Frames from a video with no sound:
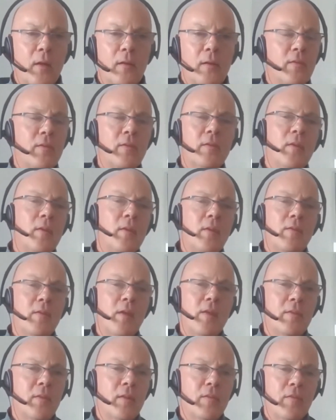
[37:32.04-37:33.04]
thought this
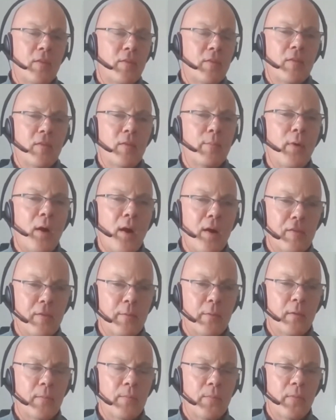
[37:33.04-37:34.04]
doesn't exist. It's
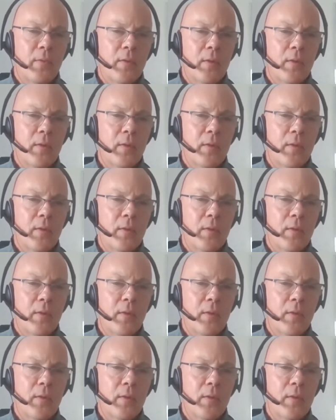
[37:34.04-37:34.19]
impossible.